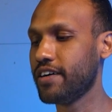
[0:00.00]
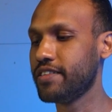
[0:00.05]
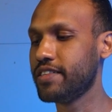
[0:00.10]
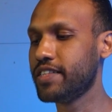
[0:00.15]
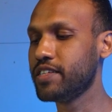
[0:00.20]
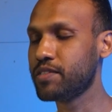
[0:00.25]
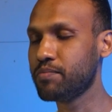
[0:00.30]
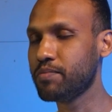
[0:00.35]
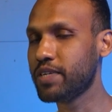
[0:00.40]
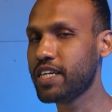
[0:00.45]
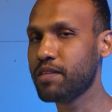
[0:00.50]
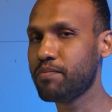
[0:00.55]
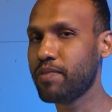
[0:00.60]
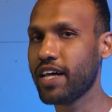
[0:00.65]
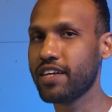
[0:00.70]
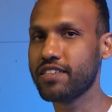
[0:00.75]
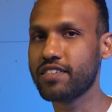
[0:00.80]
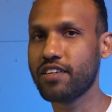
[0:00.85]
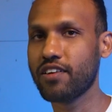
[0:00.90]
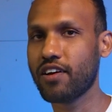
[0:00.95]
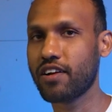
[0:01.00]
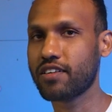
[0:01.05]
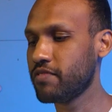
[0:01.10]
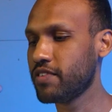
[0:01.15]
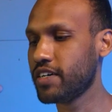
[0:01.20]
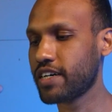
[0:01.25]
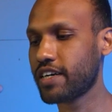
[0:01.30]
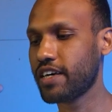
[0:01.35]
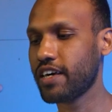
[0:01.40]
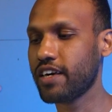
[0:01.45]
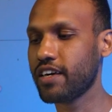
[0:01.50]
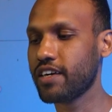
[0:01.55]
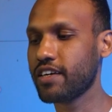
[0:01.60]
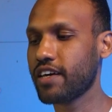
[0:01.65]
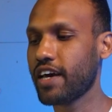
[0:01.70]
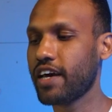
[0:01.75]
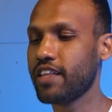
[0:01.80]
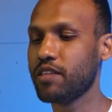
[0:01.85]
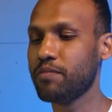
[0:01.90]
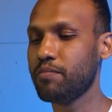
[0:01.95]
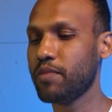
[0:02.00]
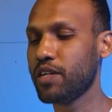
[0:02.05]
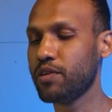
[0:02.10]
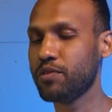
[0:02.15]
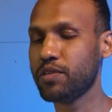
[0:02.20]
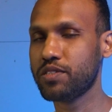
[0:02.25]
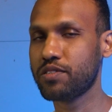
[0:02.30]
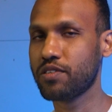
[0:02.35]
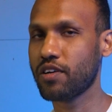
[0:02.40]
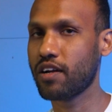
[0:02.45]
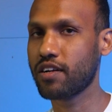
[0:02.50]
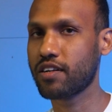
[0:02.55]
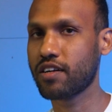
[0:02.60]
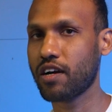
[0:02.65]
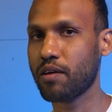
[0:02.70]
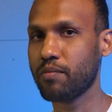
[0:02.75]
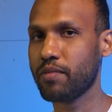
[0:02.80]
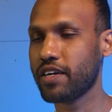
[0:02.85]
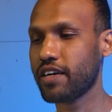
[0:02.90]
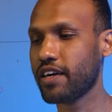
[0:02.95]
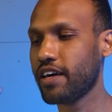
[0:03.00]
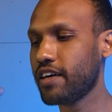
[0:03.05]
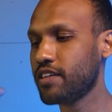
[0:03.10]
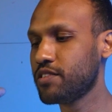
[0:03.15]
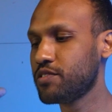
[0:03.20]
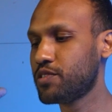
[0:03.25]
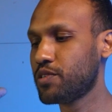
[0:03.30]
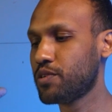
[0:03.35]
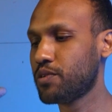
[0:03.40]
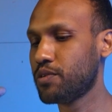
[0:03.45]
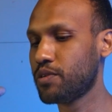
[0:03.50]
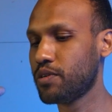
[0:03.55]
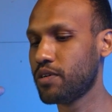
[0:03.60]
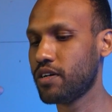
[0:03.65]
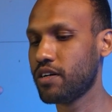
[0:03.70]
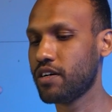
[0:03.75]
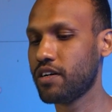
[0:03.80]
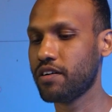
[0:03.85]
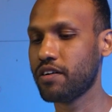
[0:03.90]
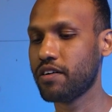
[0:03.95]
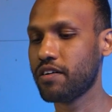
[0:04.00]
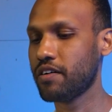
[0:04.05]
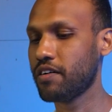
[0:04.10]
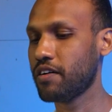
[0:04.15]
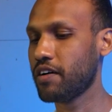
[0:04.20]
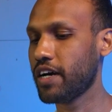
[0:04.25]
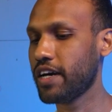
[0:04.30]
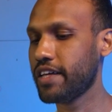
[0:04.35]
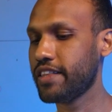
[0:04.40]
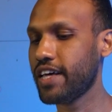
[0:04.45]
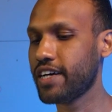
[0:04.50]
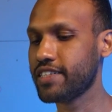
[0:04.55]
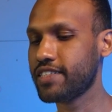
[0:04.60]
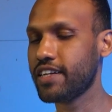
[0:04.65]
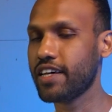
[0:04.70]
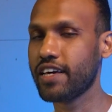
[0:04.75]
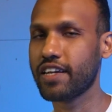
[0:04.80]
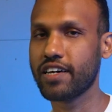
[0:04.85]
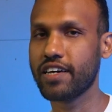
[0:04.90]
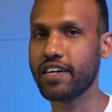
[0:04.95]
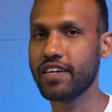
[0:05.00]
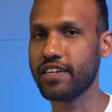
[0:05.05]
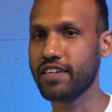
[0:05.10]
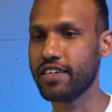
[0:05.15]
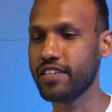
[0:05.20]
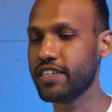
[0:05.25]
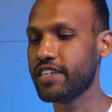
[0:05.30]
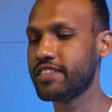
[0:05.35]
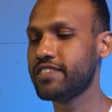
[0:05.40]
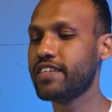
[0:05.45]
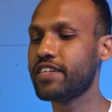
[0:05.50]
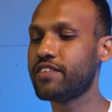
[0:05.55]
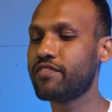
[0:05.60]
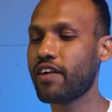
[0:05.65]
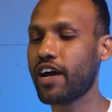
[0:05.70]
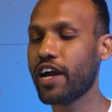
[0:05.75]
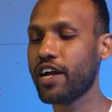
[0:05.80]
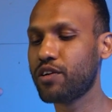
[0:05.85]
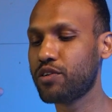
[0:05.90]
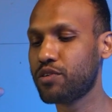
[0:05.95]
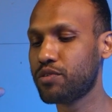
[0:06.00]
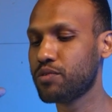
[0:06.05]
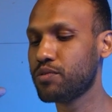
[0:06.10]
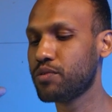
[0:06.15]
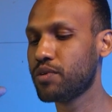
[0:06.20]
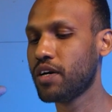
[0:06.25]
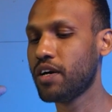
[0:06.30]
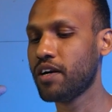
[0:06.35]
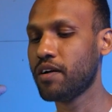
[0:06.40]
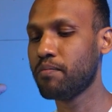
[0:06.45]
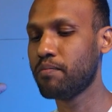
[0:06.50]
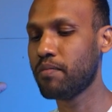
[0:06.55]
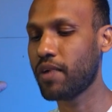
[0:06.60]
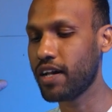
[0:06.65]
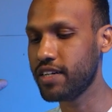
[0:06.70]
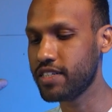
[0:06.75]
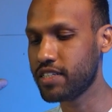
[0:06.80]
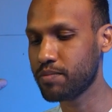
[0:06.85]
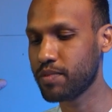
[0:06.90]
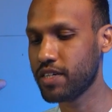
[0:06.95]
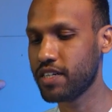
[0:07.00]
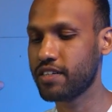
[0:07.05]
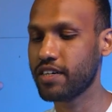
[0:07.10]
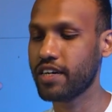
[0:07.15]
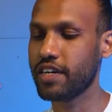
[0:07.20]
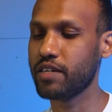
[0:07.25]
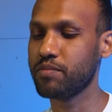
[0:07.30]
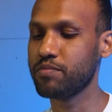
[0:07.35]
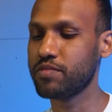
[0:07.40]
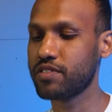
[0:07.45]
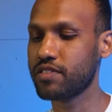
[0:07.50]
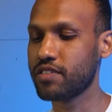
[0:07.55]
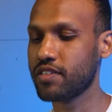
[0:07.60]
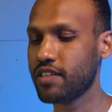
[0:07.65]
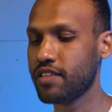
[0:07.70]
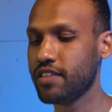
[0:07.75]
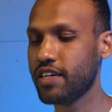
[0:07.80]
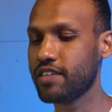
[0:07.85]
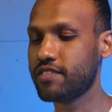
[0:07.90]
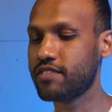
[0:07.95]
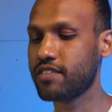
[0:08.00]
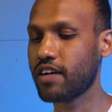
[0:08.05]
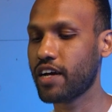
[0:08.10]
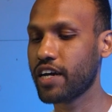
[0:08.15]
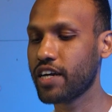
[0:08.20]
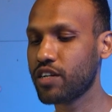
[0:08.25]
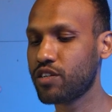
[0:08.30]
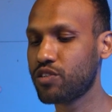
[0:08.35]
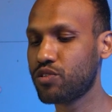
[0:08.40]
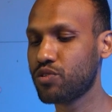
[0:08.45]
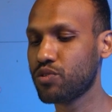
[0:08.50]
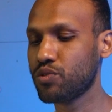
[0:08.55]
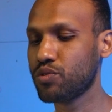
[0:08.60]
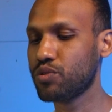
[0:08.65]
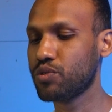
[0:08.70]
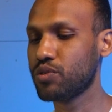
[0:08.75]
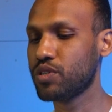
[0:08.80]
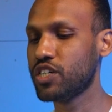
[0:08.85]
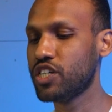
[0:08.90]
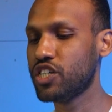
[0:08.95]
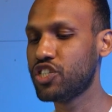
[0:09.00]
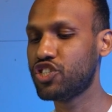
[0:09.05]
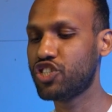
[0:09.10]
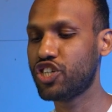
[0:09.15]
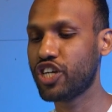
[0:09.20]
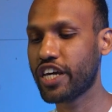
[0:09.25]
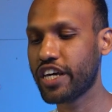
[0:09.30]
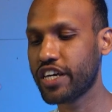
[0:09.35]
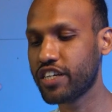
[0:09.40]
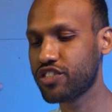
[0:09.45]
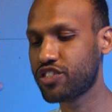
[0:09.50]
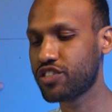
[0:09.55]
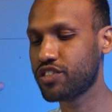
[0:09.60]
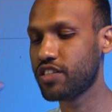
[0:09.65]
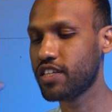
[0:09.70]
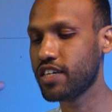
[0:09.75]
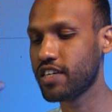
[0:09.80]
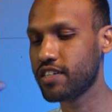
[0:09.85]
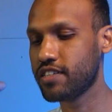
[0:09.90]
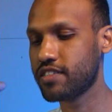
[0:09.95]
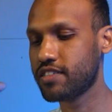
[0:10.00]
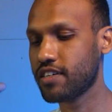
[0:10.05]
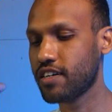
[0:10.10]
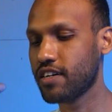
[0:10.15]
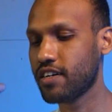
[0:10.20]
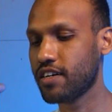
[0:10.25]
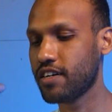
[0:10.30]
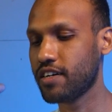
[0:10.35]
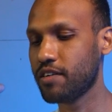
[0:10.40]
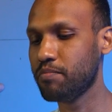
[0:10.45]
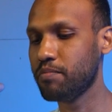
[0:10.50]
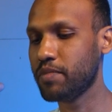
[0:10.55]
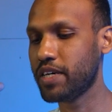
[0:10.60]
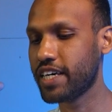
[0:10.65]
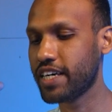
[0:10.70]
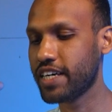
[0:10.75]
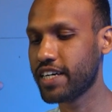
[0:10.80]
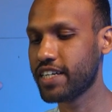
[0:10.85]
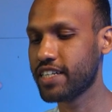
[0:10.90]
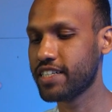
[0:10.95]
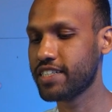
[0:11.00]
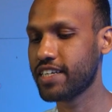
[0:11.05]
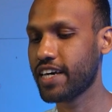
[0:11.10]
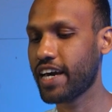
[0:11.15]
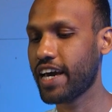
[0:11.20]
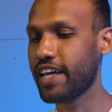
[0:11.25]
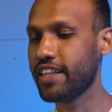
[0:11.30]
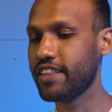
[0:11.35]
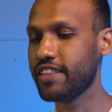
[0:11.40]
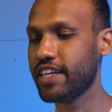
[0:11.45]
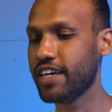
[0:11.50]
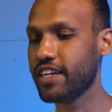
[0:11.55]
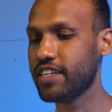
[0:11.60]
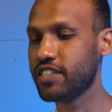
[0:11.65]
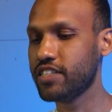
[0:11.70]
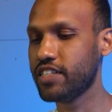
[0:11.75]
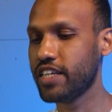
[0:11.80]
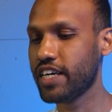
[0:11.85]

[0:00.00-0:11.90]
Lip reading: these meal plans are not working and the menu is not coming in, so there's an error here. Then they tried to multiple times, they tried to change these meals, and then